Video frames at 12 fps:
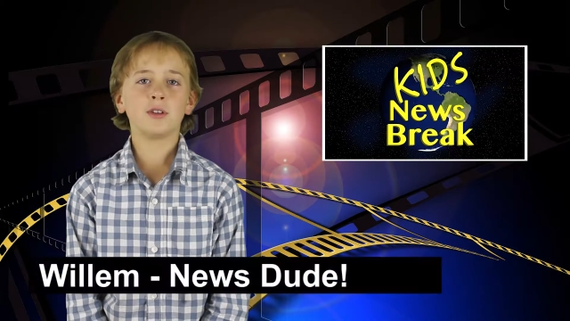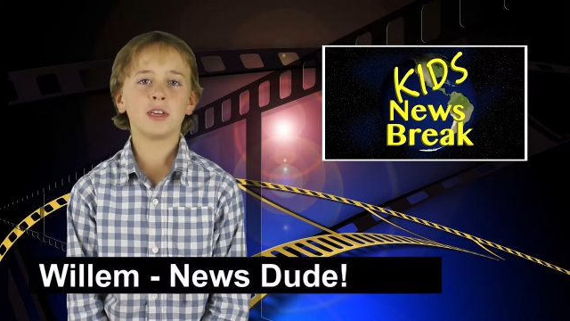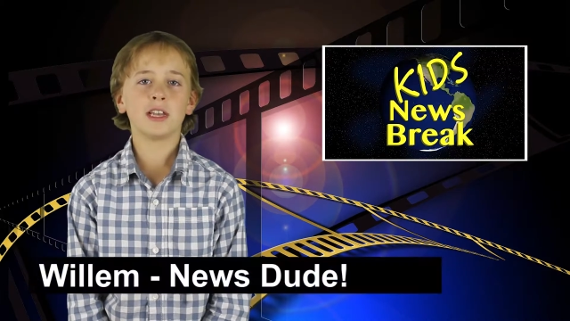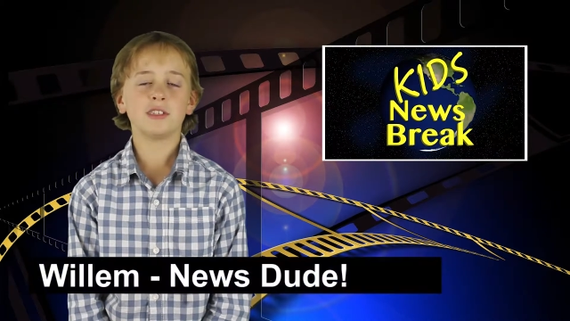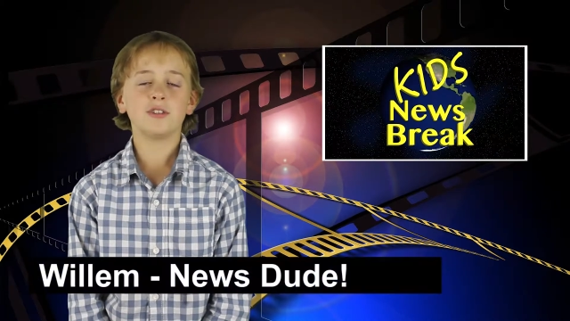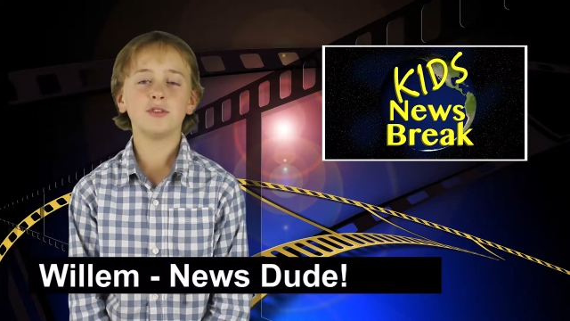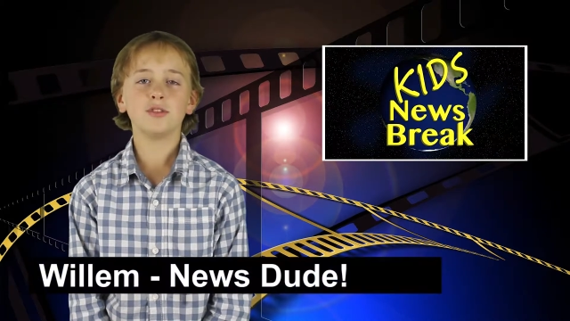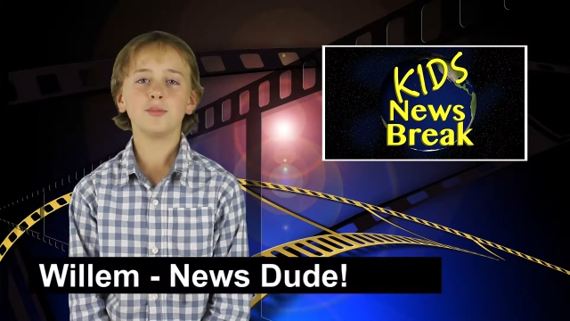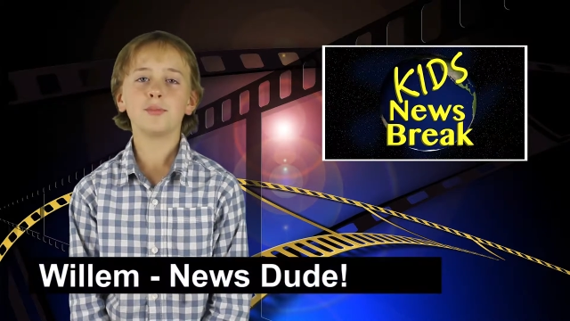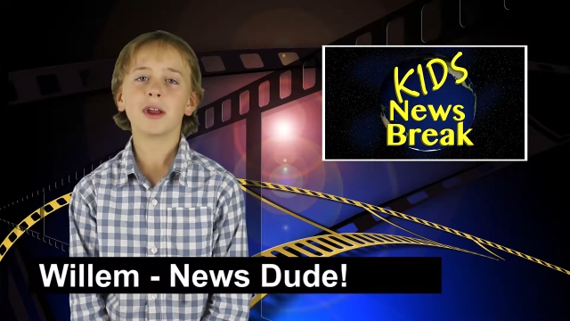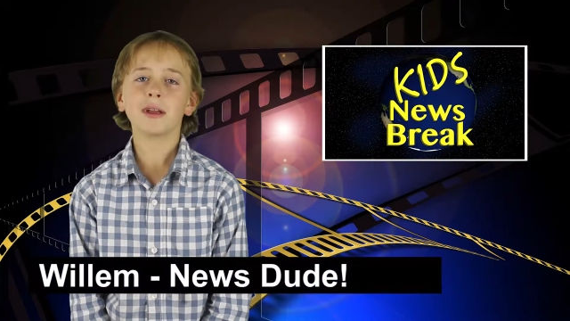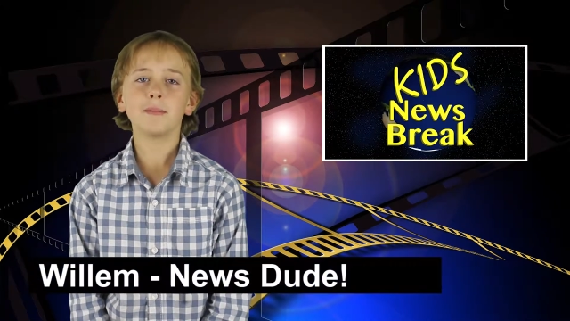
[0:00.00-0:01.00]
Kids News
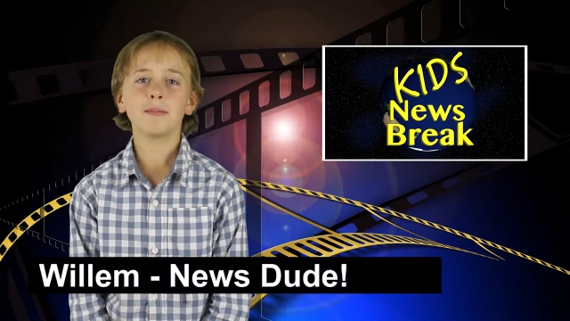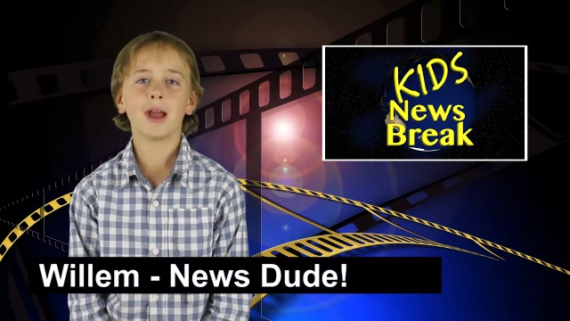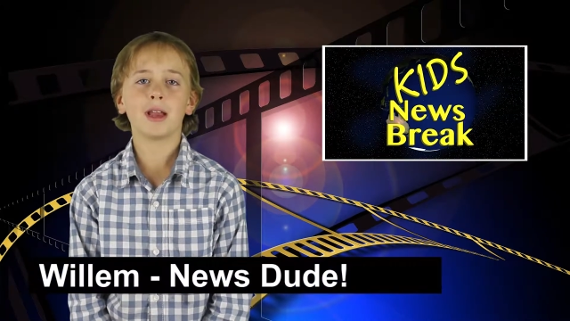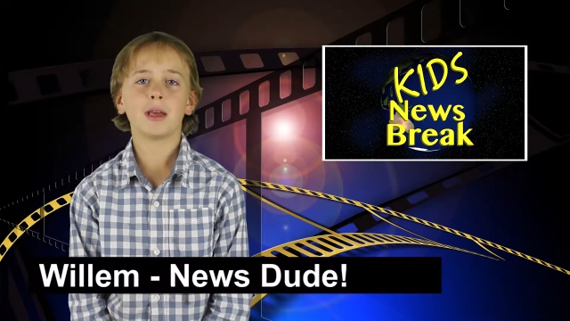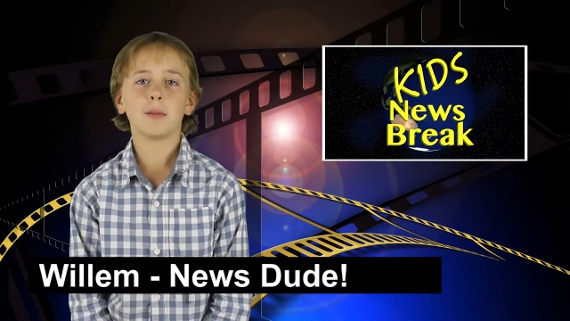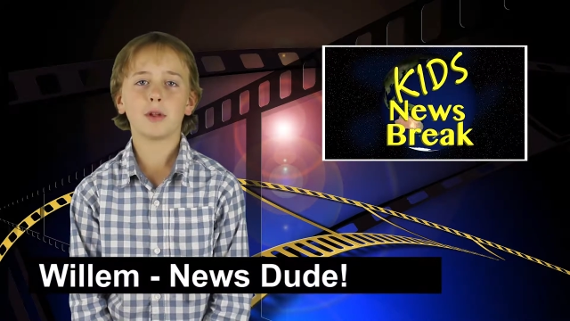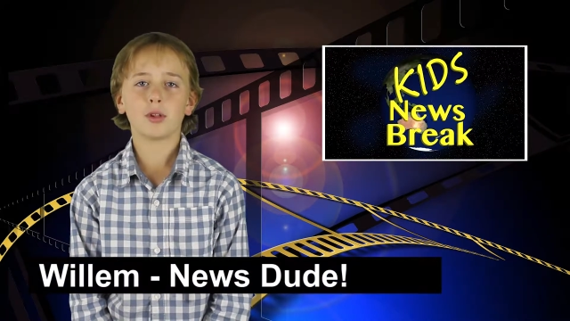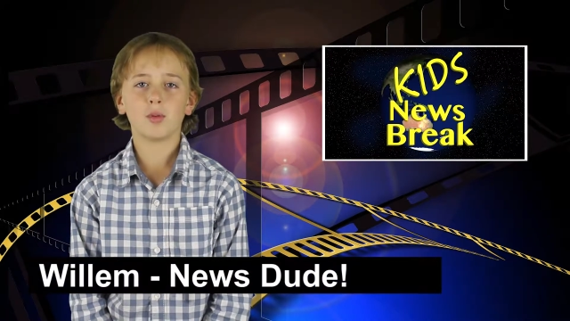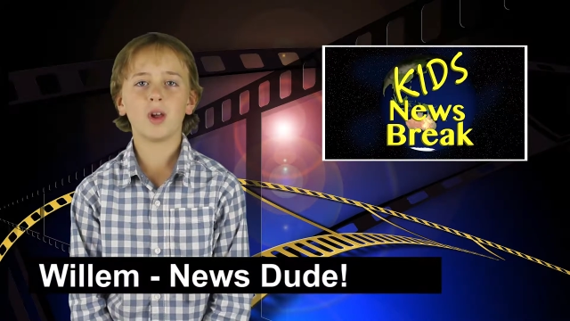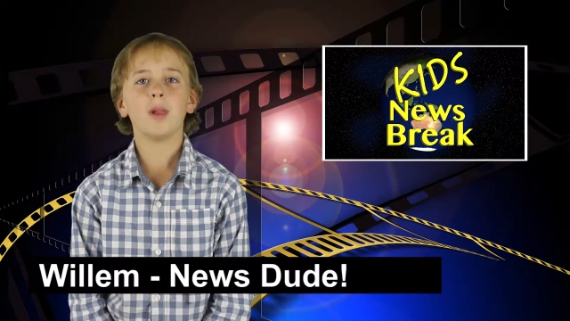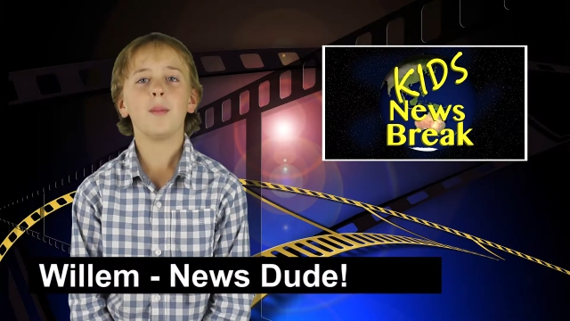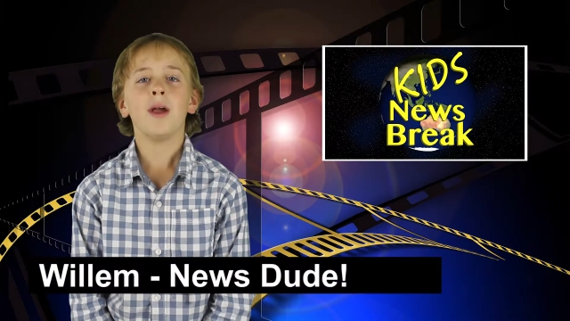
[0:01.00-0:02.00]
Break. My name is
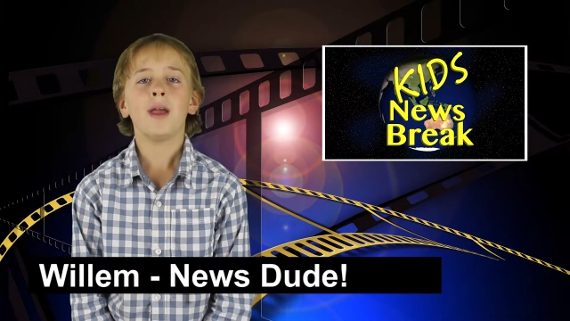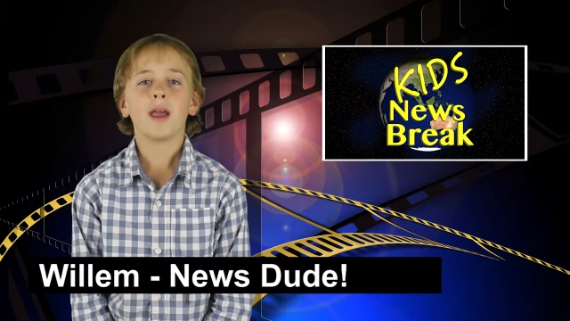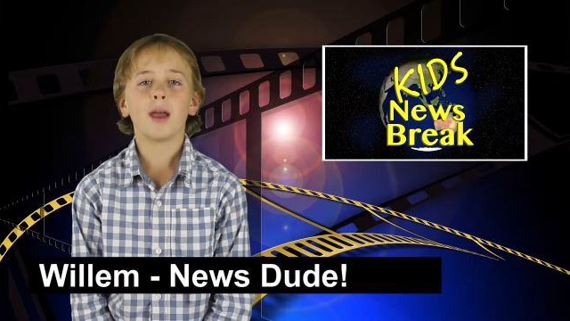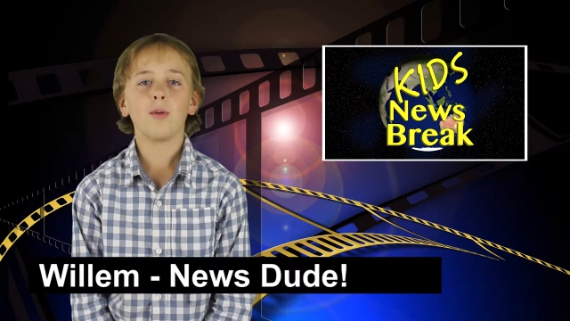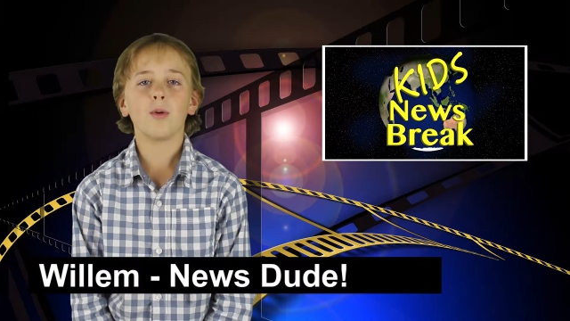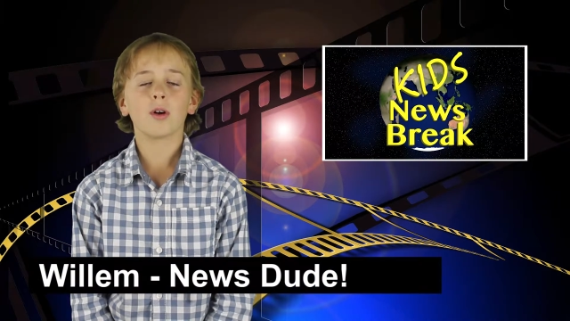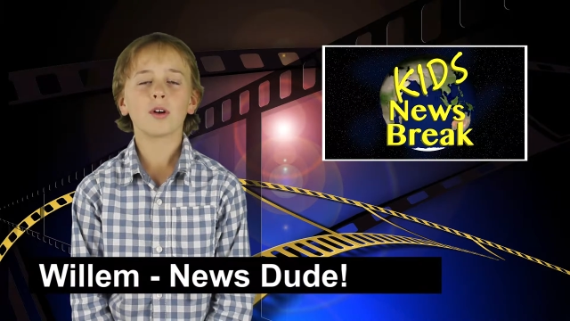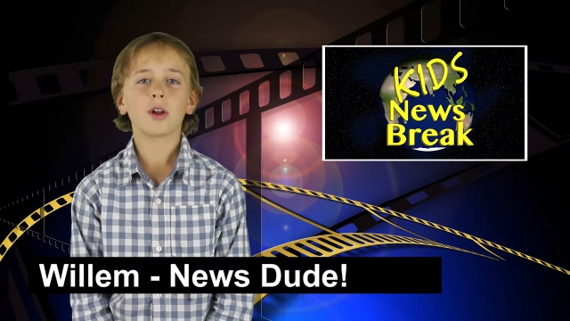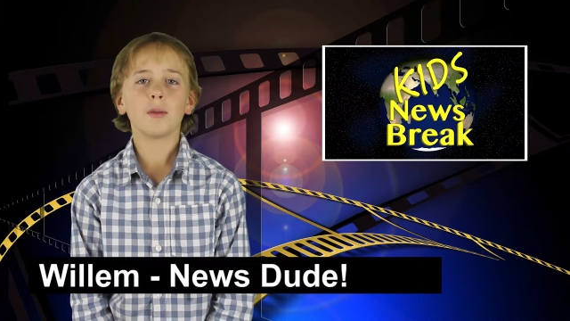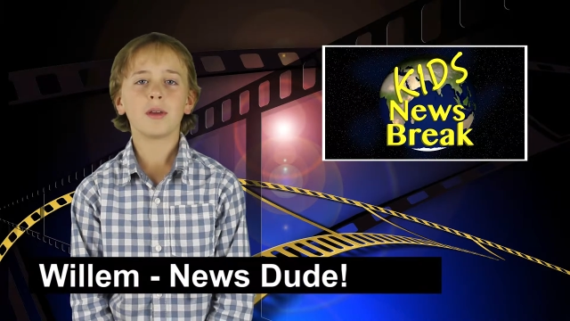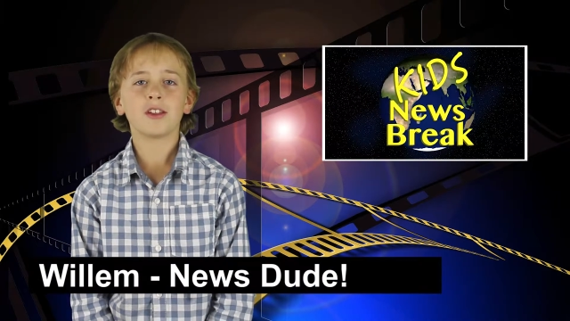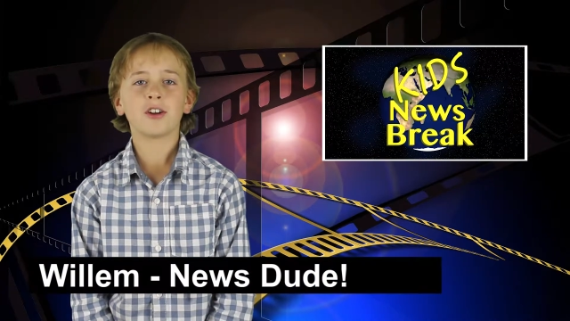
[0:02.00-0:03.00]
Willem, and we're
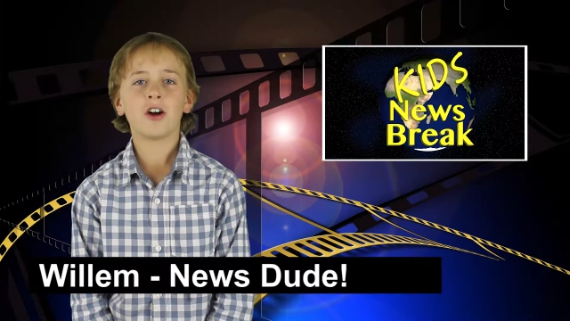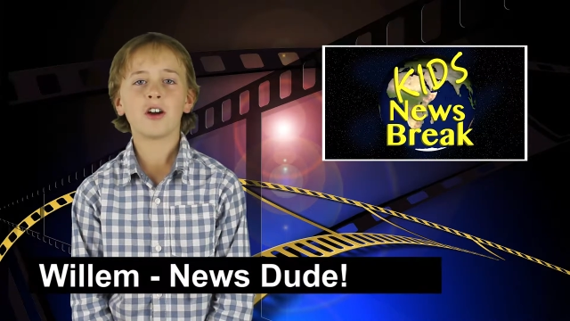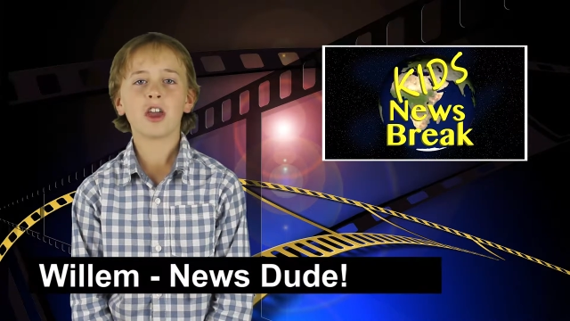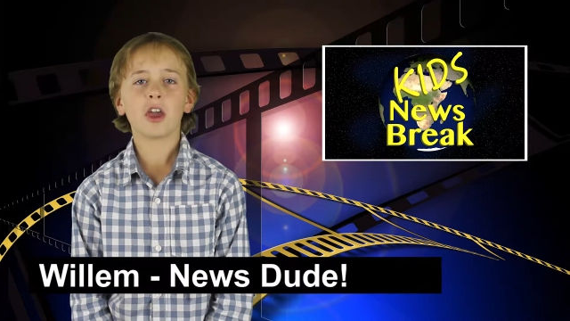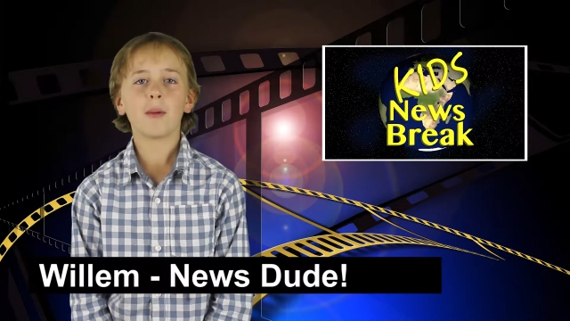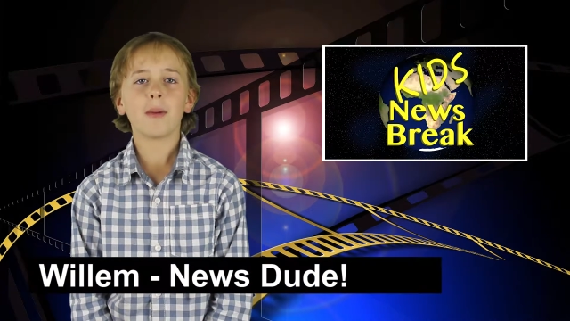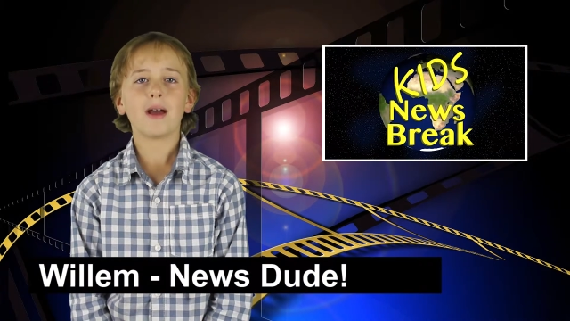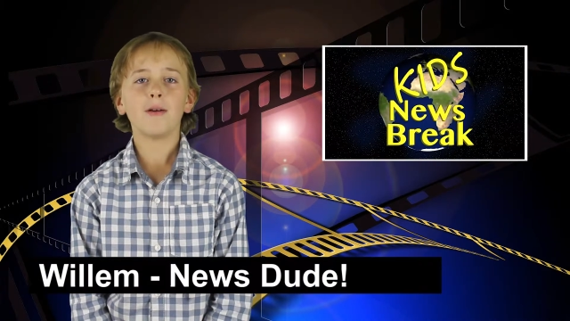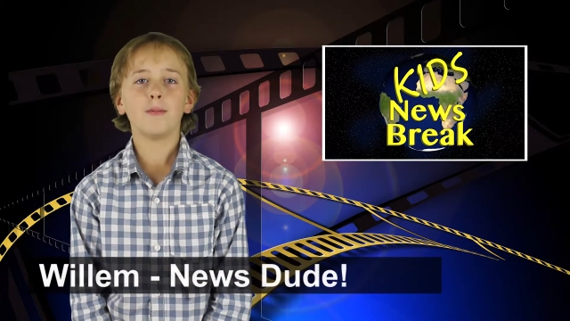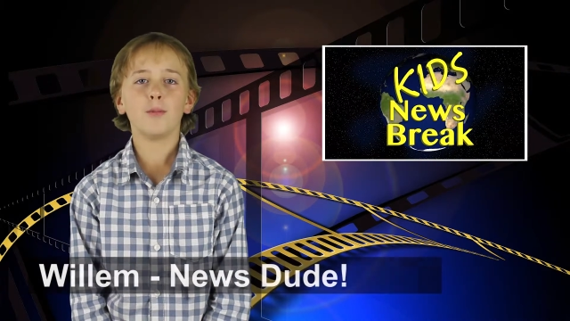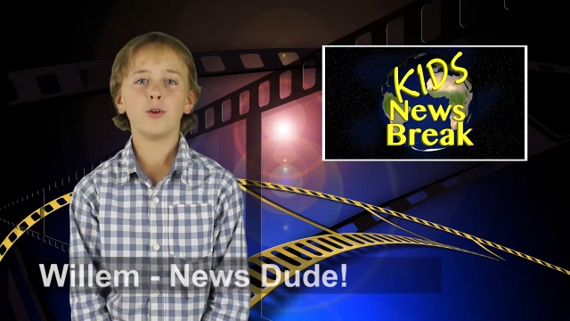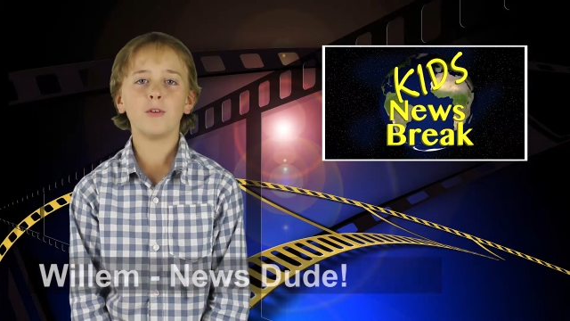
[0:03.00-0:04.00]
going to be talking
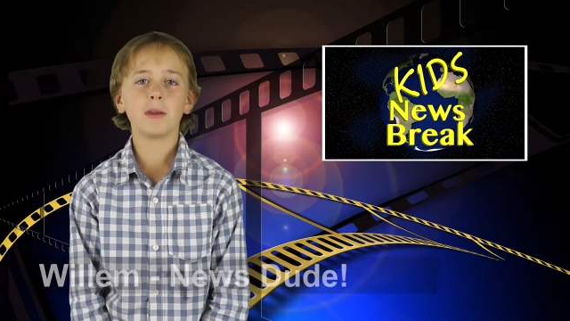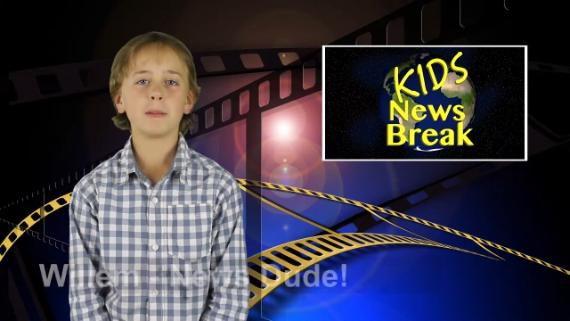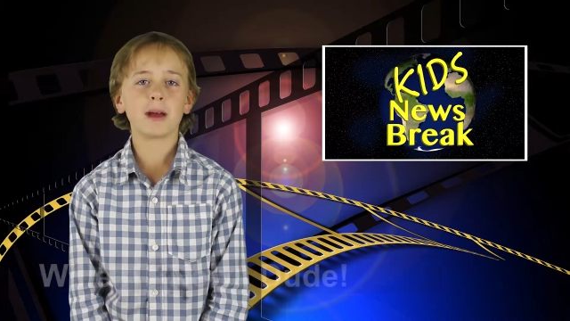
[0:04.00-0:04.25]
about movie